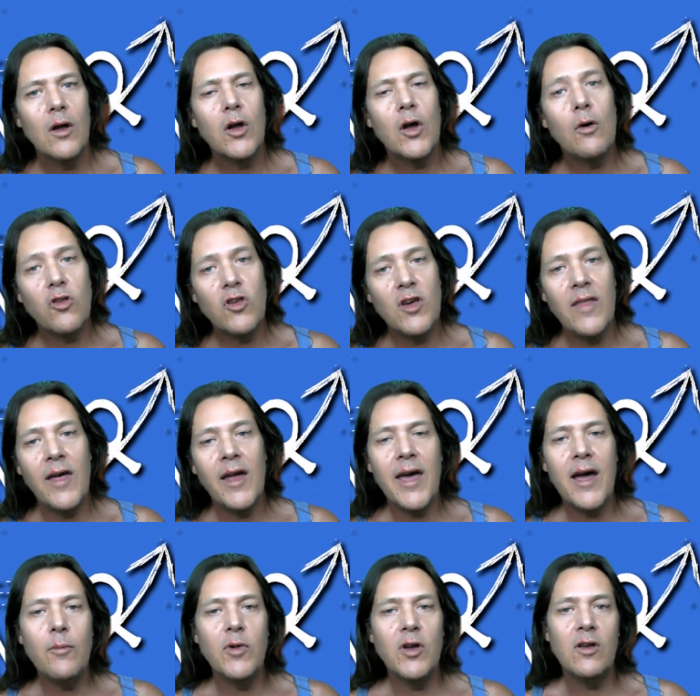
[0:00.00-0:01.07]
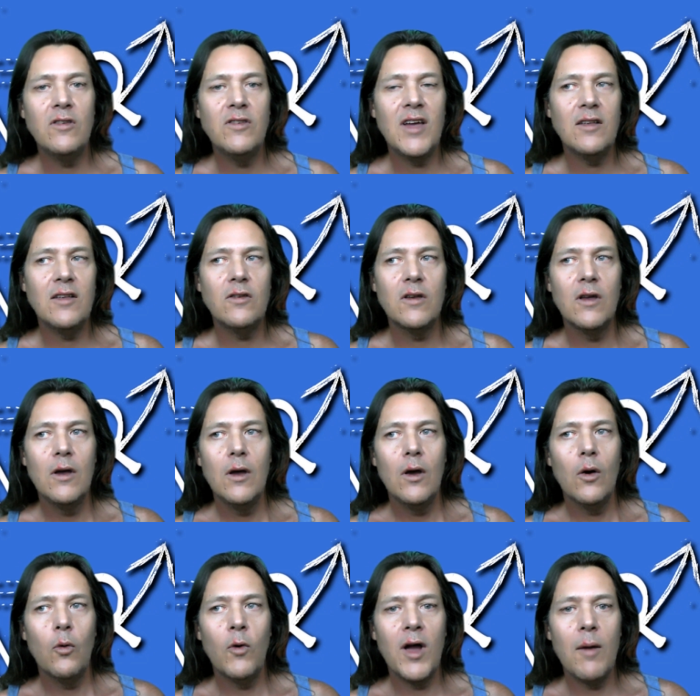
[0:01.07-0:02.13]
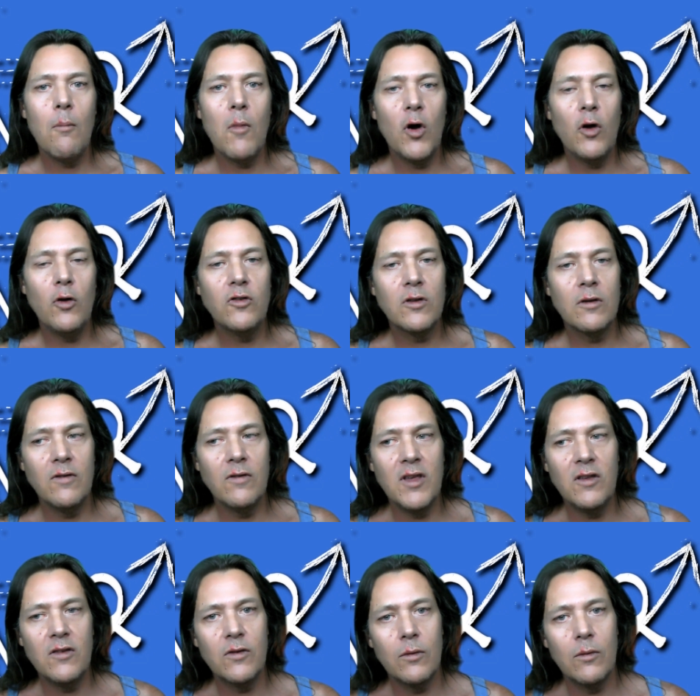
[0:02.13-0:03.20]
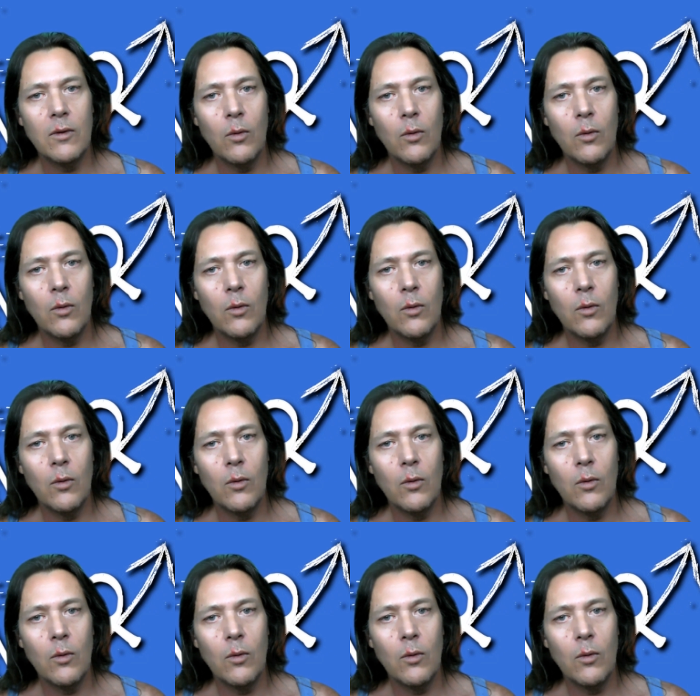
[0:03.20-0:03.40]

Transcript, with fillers: go and check that out because that's where most of this